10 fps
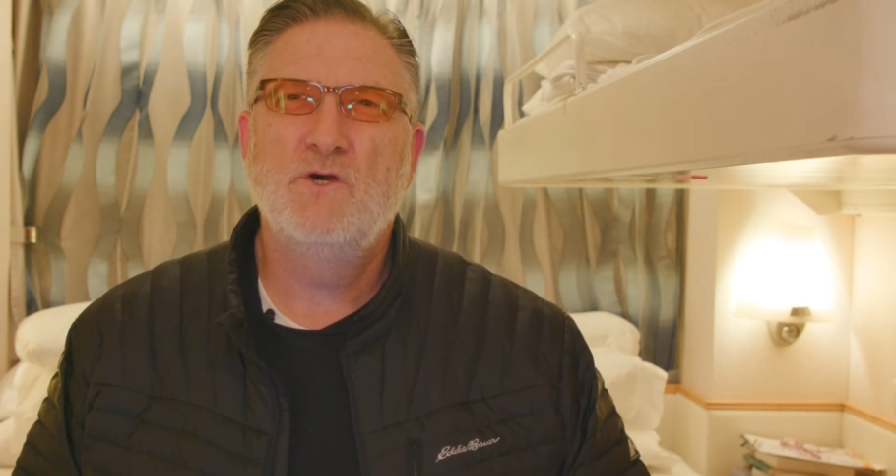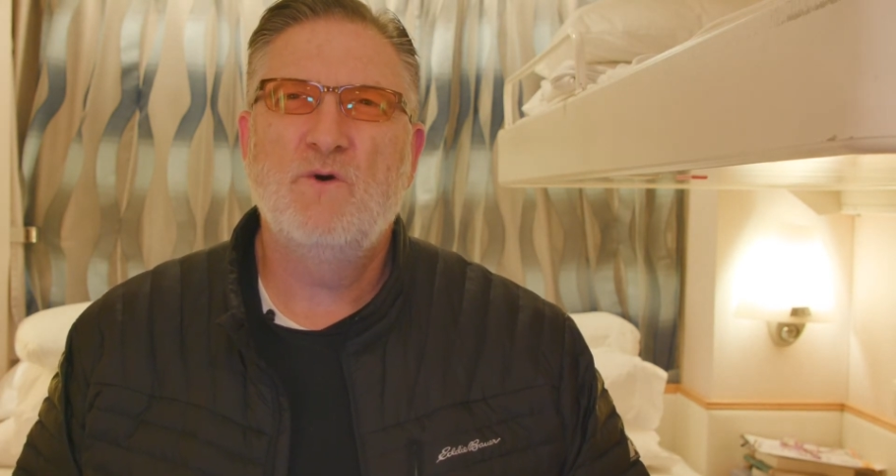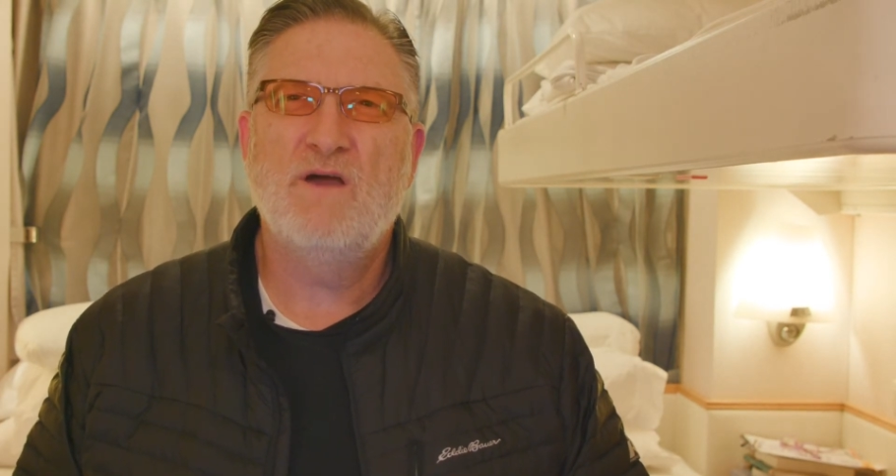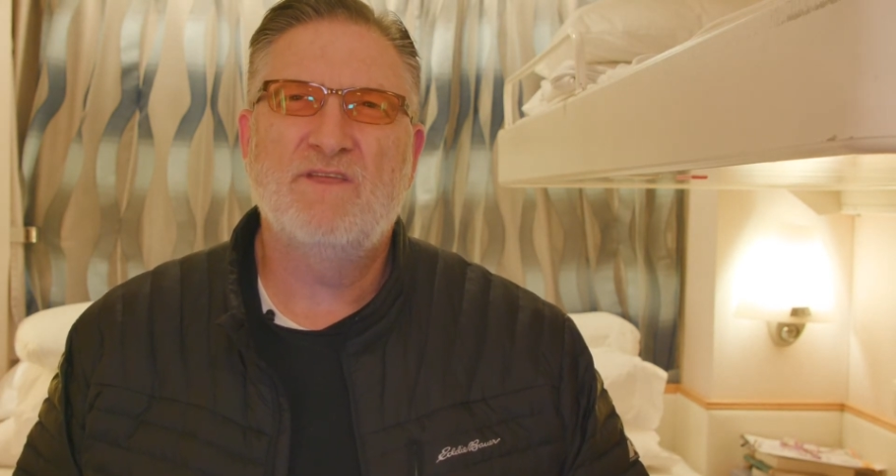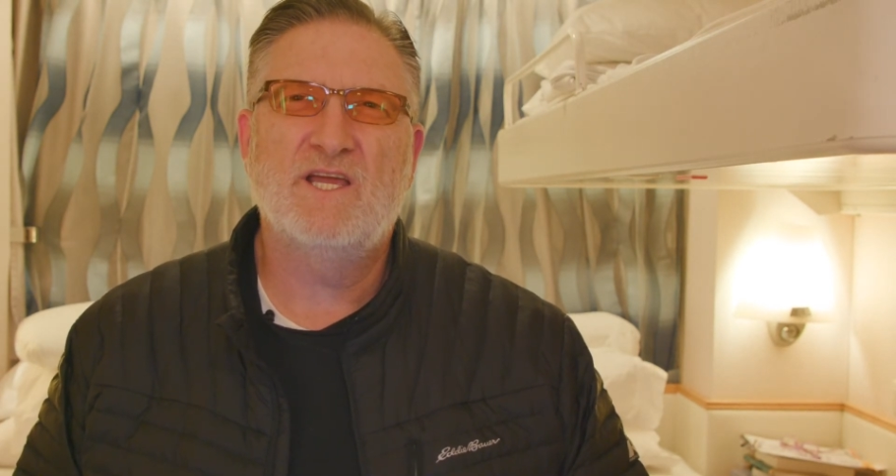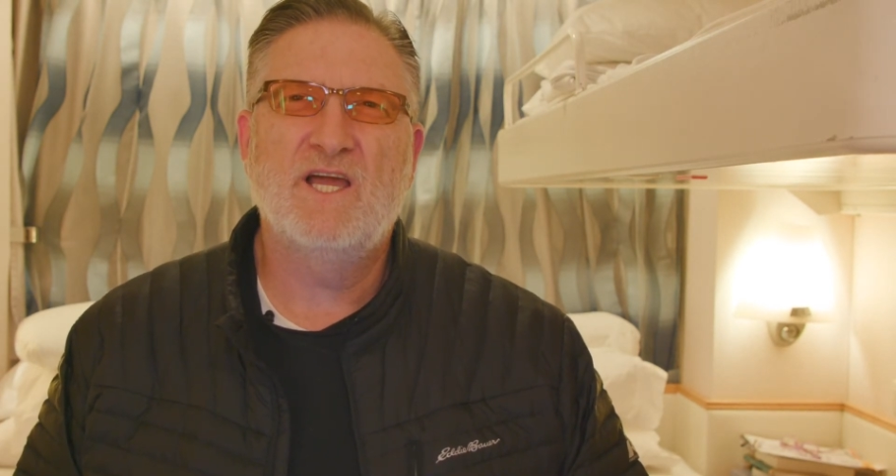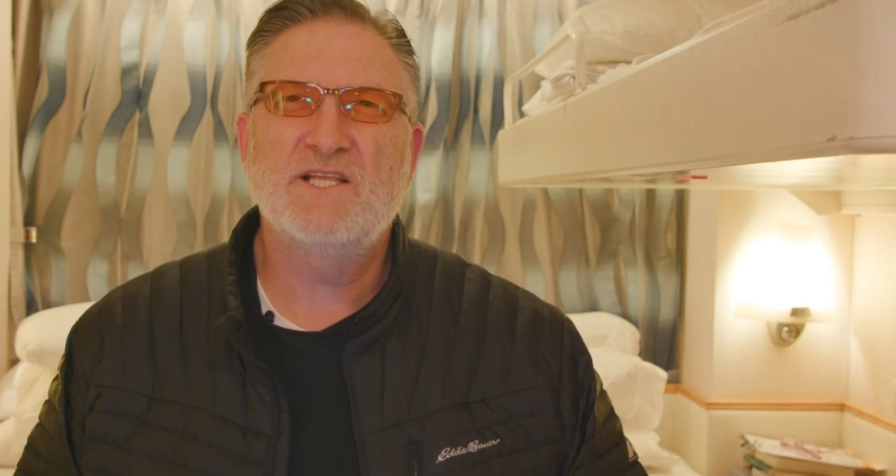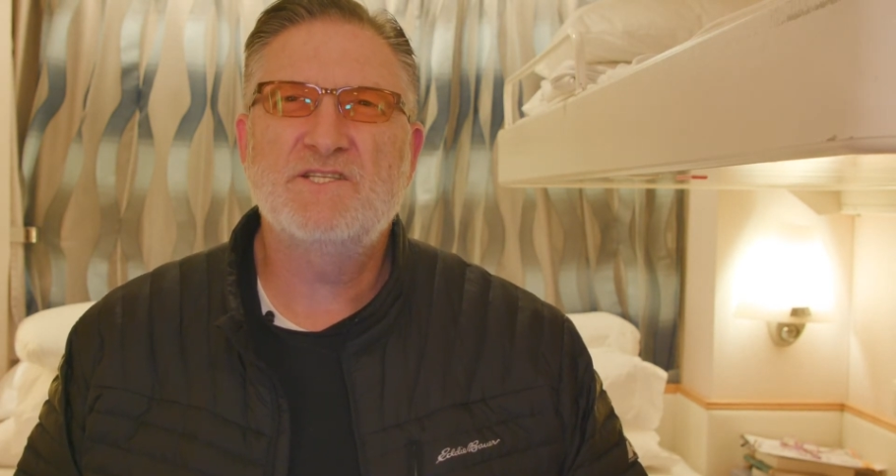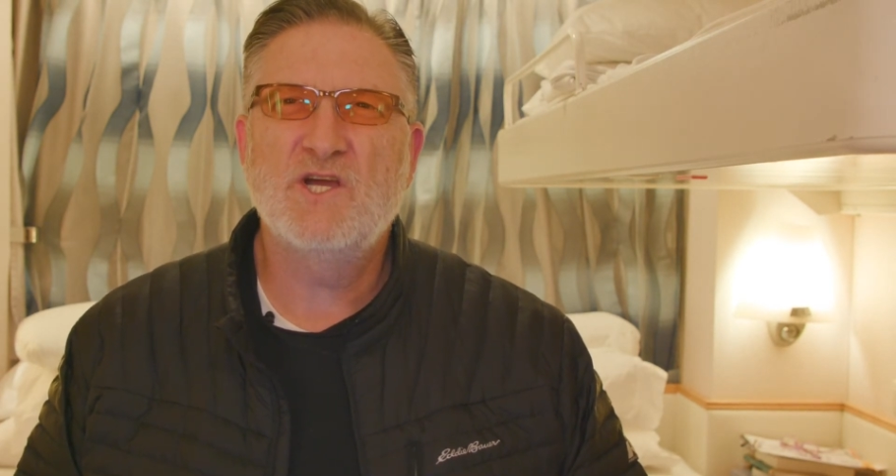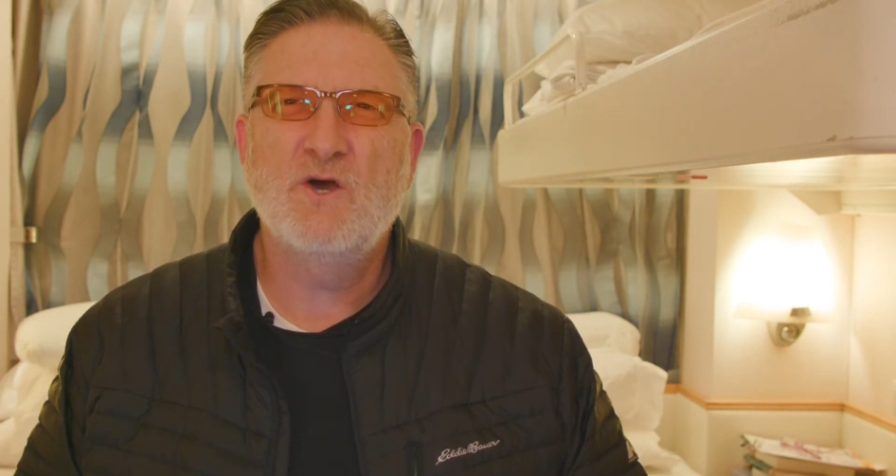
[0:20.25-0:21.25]
who have the
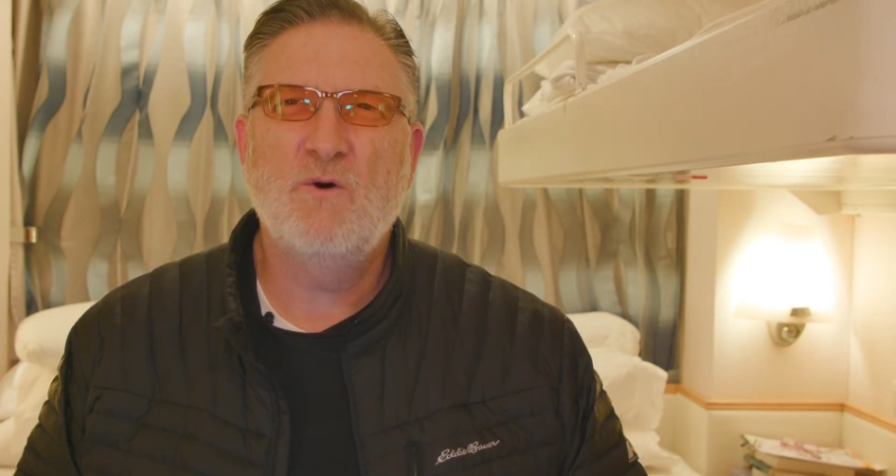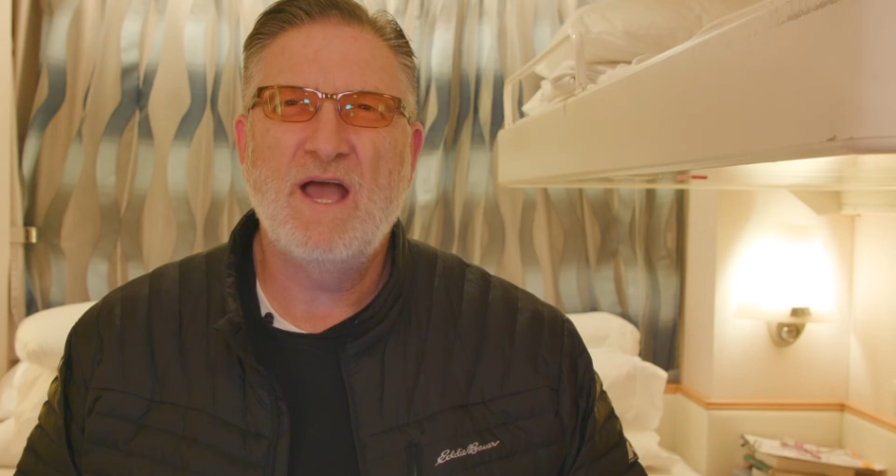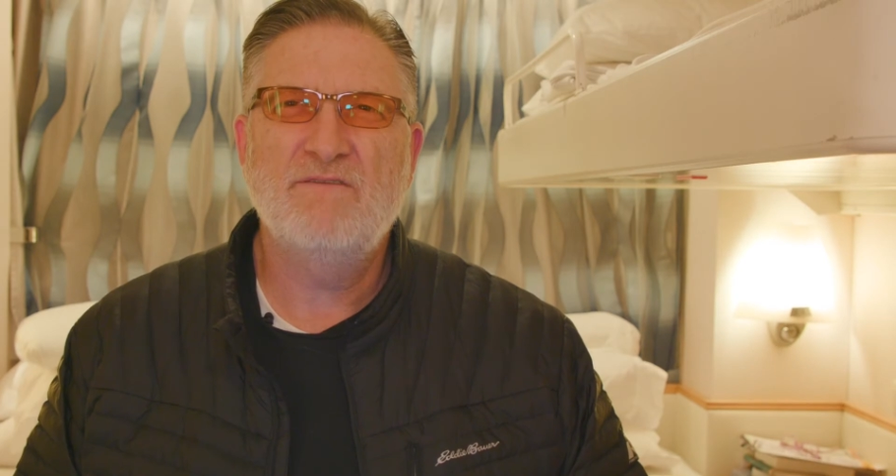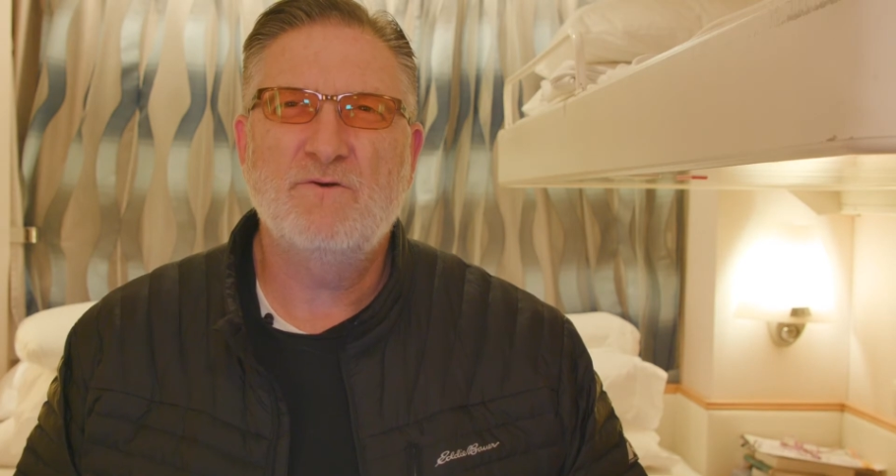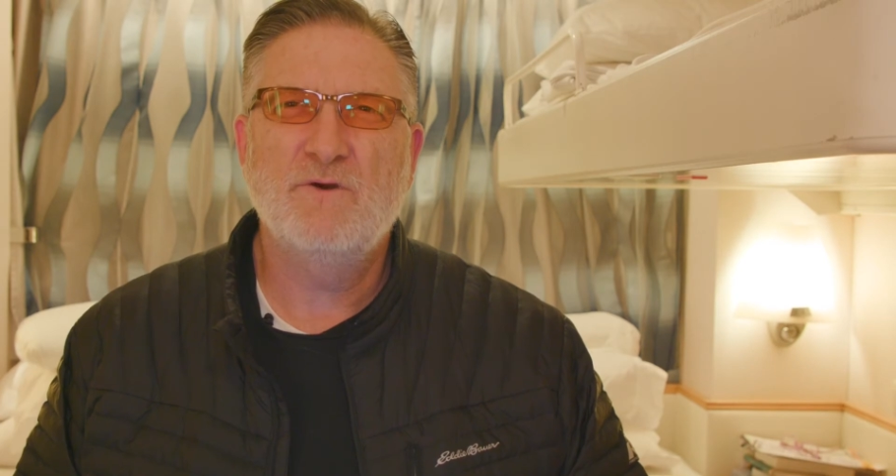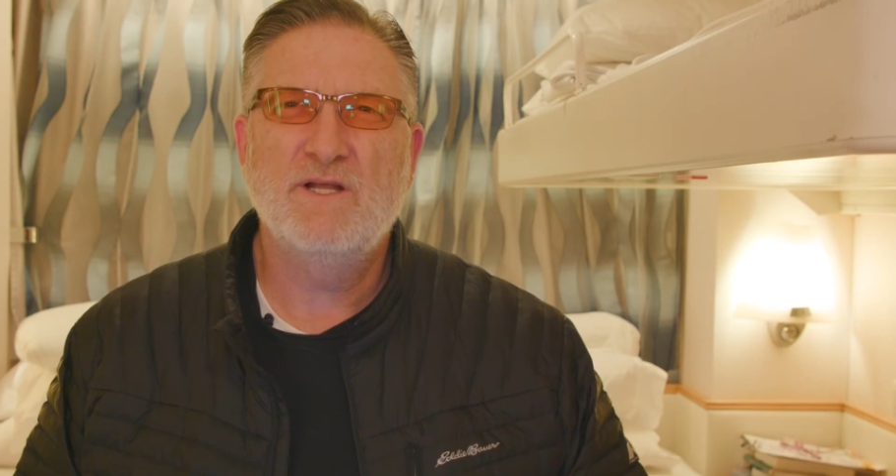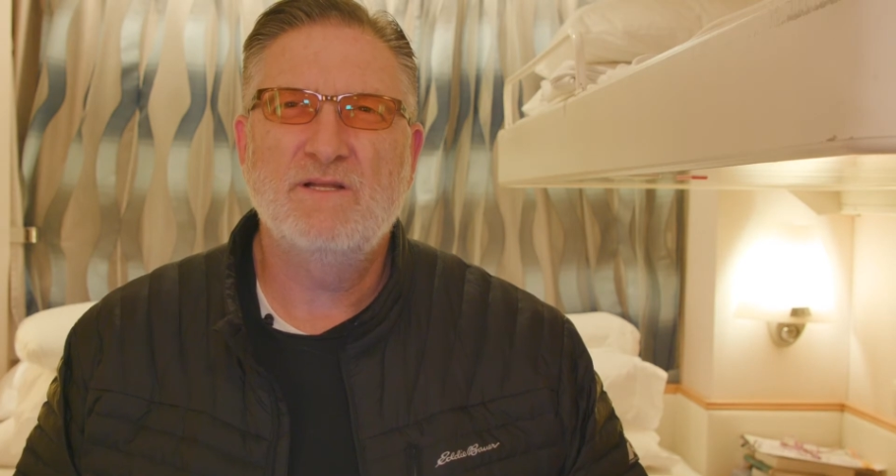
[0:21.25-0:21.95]
guts to go after